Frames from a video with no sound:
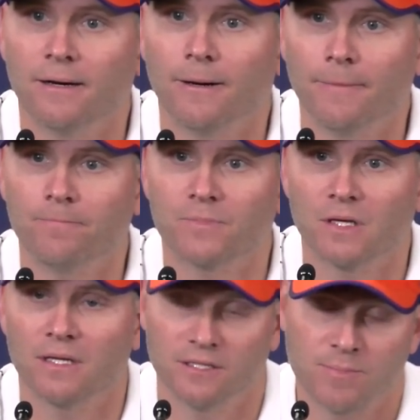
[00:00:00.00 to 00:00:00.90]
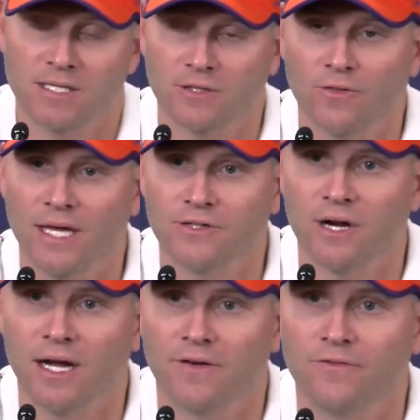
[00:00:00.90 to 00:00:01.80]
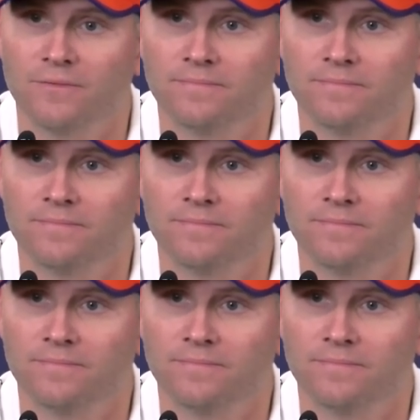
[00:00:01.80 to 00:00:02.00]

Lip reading: and especially on that drive.